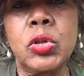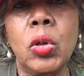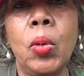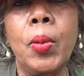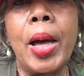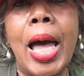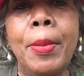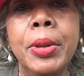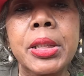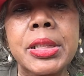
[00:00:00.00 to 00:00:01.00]
So
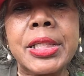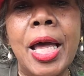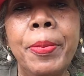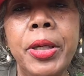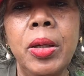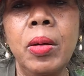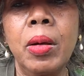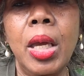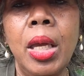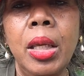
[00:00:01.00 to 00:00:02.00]
I'm going to stop
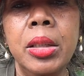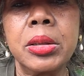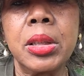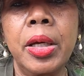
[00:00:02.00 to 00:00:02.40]
here, and